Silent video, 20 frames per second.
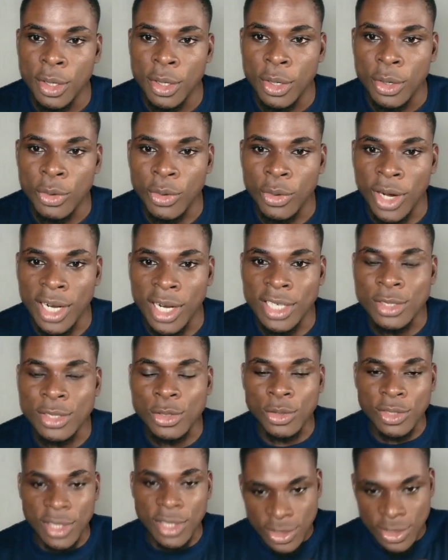right? So
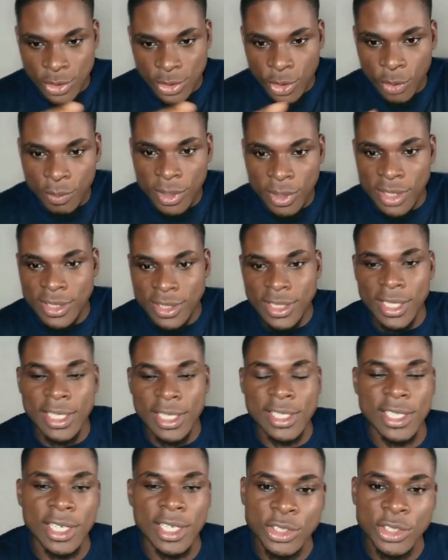this community
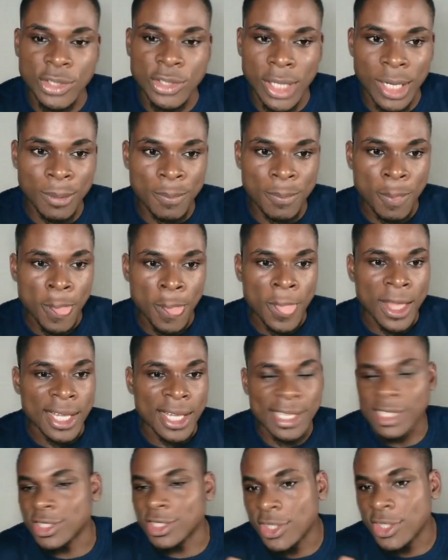ETN tribe
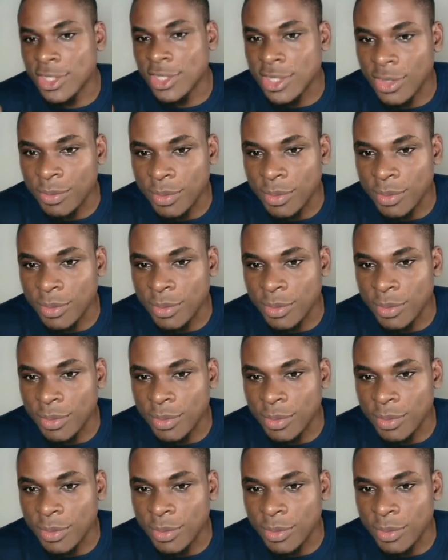is just a